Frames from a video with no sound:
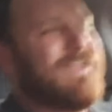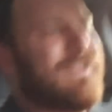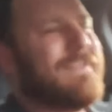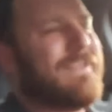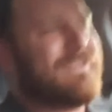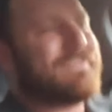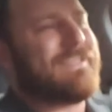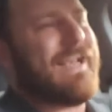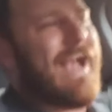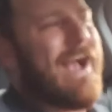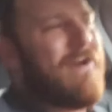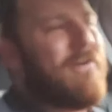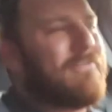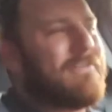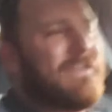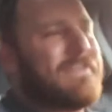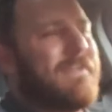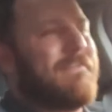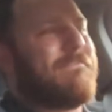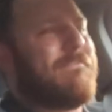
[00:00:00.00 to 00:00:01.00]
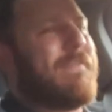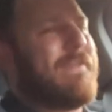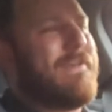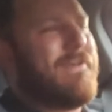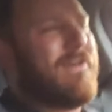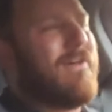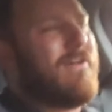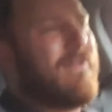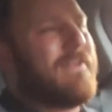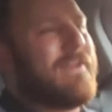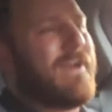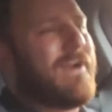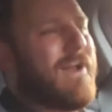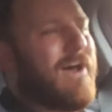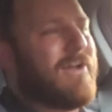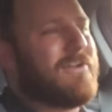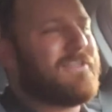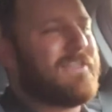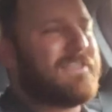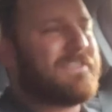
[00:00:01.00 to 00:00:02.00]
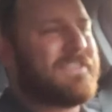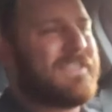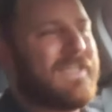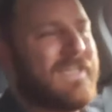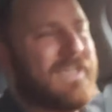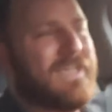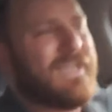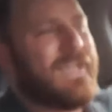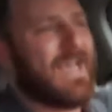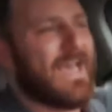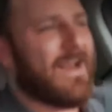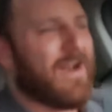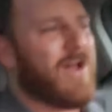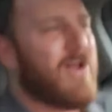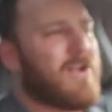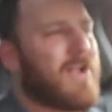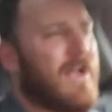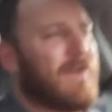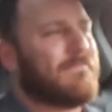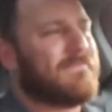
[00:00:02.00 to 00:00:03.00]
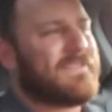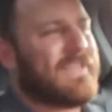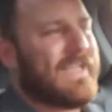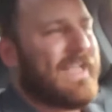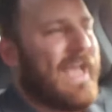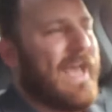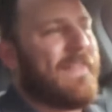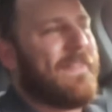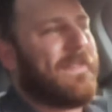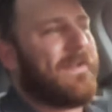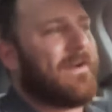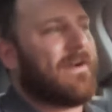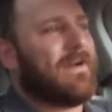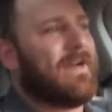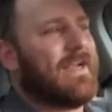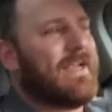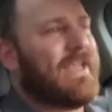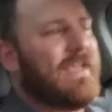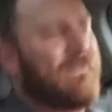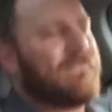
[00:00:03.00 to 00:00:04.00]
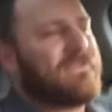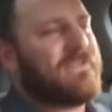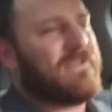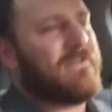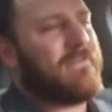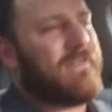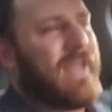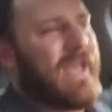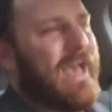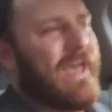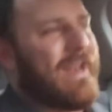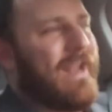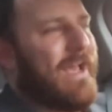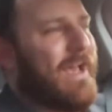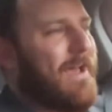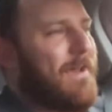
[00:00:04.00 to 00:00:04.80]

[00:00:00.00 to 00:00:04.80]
The sound and the feel, and it all comes together, and it gives you that,